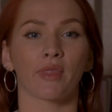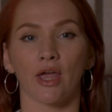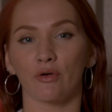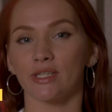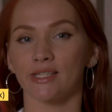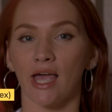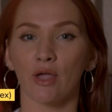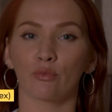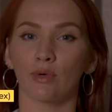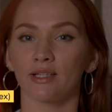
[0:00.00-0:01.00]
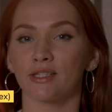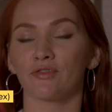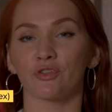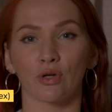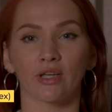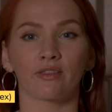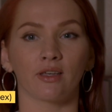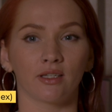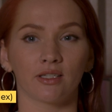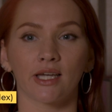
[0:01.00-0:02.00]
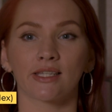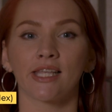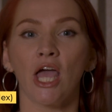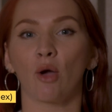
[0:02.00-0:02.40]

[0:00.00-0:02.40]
RSI, Relative Strength Index,